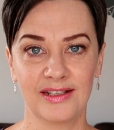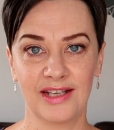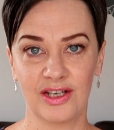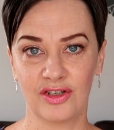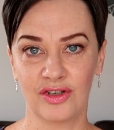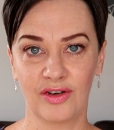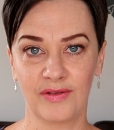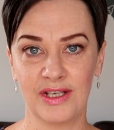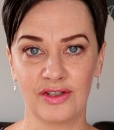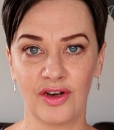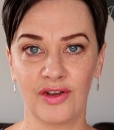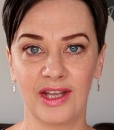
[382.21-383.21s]
section of
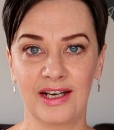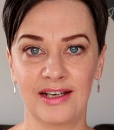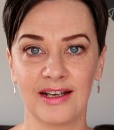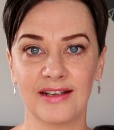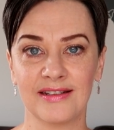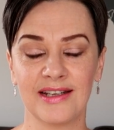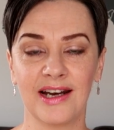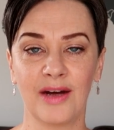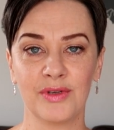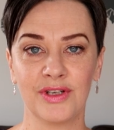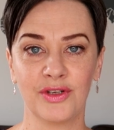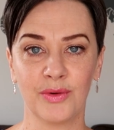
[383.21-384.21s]
his show that he does that I
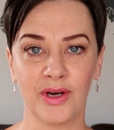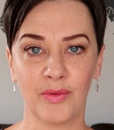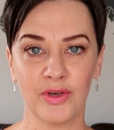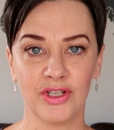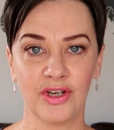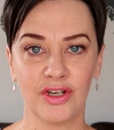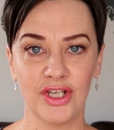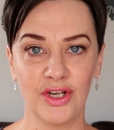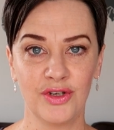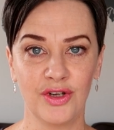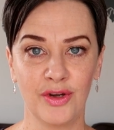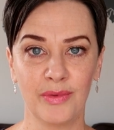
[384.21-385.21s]
was enjoying watching on
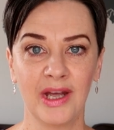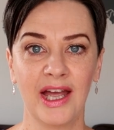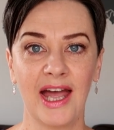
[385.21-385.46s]
YouTube.